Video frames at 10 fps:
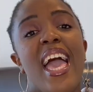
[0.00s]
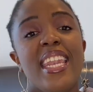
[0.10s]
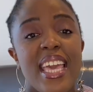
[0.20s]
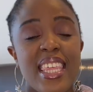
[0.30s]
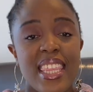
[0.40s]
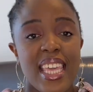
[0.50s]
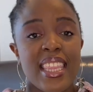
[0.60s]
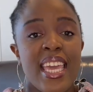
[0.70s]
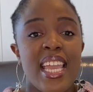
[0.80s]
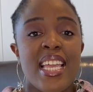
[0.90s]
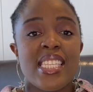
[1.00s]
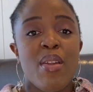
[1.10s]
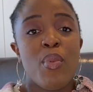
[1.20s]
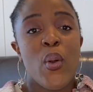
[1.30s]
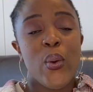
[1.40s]
Another thing that is
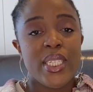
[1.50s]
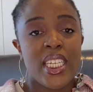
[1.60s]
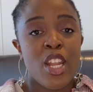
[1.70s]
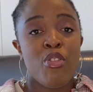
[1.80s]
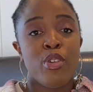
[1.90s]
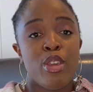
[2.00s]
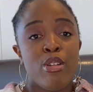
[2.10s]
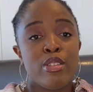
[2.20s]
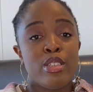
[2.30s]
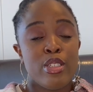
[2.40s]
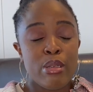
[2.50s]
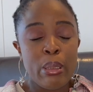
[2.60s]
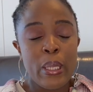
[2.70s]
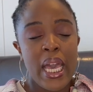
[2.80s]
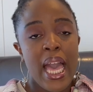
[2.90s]
important for you to do,